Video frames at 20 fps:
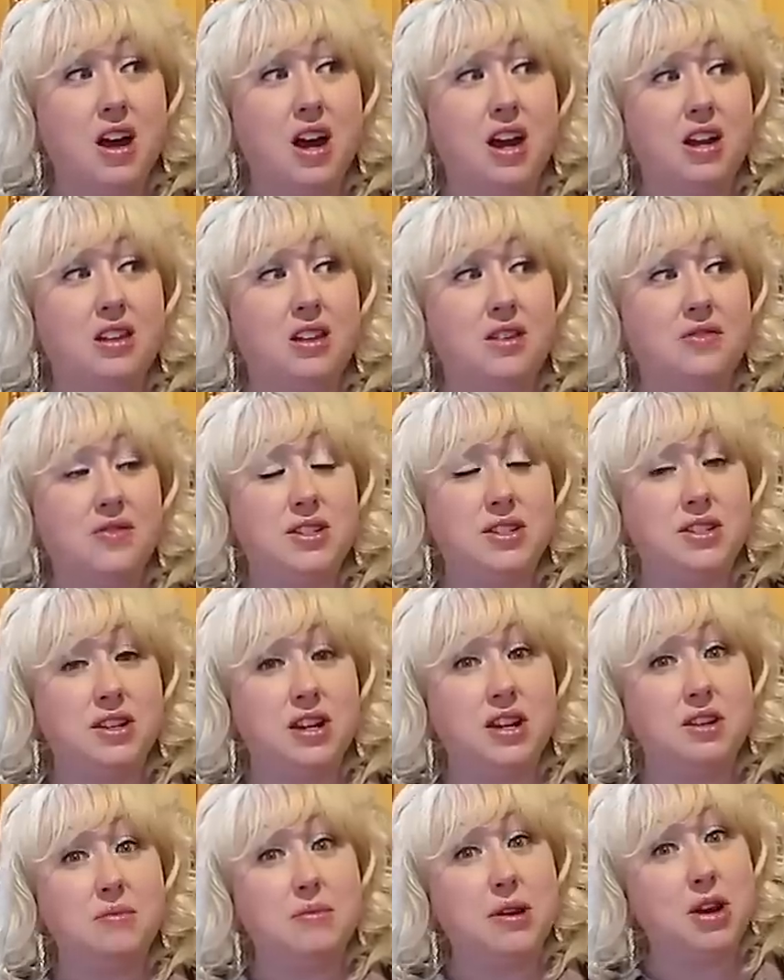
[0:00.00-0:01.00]
I love
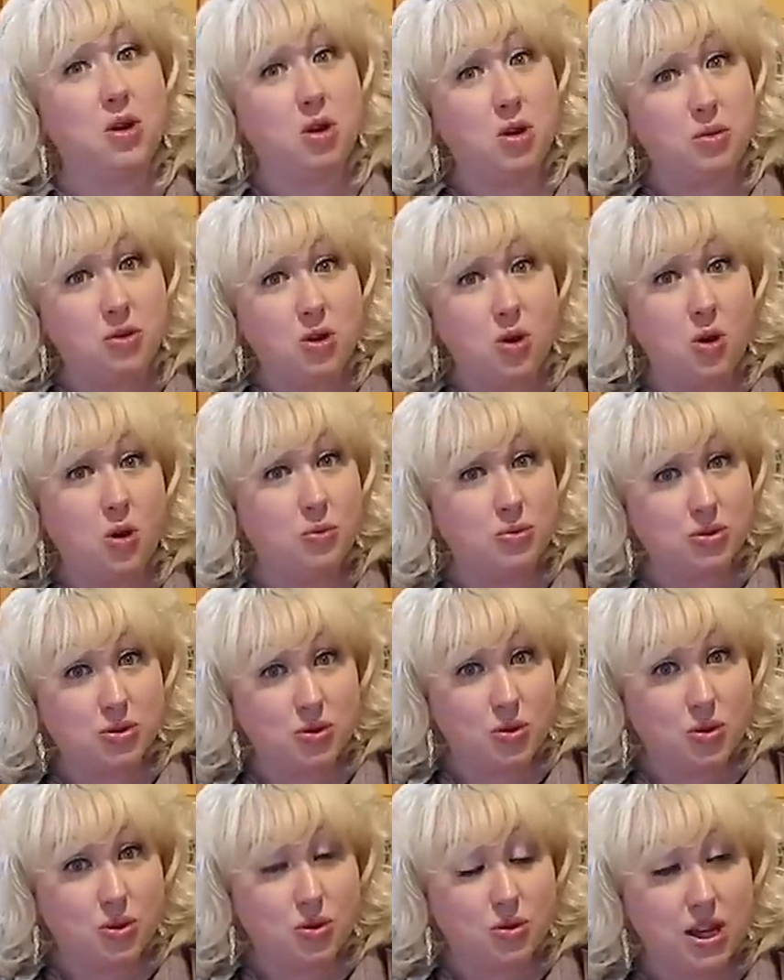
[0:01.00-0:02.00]
designing my own
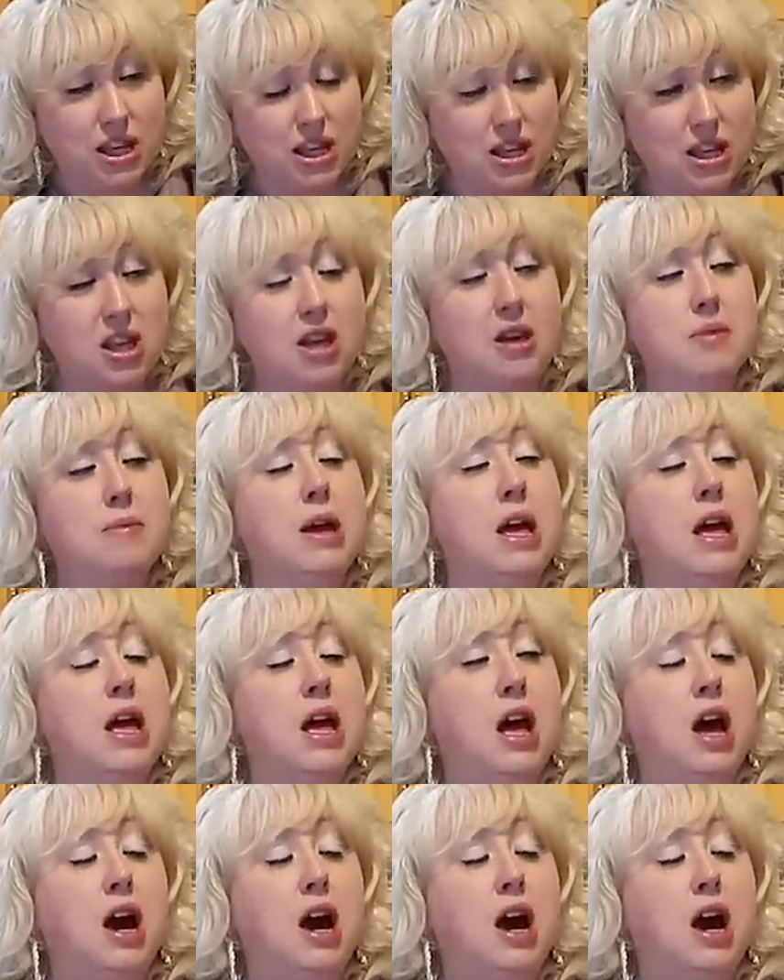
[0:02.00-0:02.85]
homeschool curriculum.